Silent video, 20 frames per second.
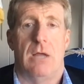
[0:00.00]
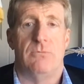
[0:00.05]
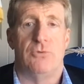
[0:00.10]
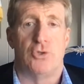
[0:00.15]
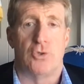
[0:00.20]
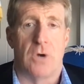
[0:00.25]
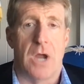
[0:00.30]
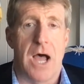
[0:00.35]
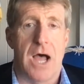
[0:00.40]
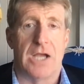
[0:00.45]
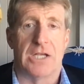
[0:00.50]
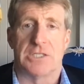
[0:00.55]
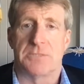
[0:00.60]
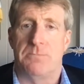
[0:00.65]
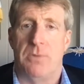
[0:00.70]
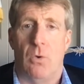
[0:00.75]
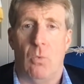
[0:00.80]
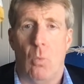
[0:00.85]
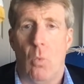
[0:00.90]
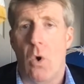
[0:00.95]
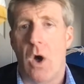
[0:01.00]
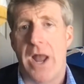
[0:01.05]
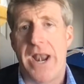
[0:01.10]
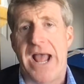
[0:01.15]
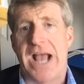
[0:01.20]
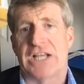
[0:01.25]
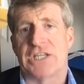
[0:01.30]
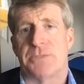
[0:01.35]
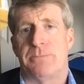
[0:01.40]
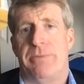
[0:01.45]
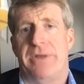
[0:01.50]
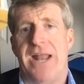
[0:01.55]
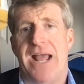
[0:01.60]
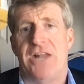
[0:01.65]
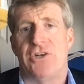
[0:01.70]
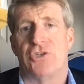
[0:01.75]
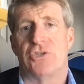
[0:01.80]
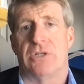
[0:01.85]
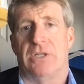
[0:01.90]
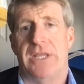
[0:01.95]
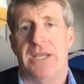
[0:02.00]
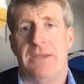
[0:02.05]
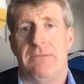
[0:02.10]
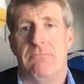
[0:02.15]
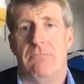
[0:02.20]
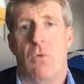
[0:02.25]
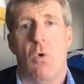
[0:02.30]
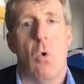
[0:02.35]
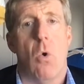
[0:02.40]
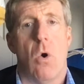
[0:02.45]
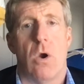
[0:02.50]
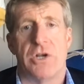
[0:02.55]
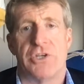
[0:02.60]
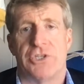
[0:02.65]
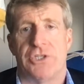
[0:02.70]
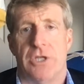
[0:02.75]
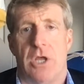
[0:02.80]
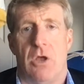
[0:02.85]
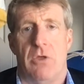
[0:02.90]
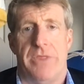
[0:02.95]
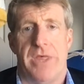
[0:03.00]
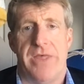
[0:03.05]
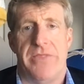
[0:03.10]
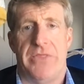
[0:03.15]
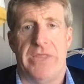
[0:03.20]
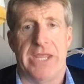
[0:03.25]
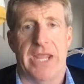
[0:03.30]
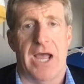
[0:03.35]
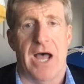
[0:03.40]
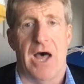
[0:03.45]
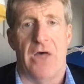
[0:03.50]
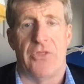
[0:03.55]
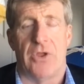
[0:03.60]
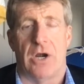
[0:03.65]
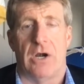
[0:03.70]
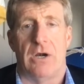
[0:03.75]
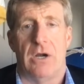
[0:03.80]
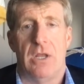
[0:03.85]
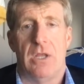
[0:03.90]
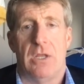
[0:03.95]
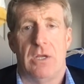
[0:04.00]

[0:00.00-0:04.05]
drugs, but one exponentially more so than the other.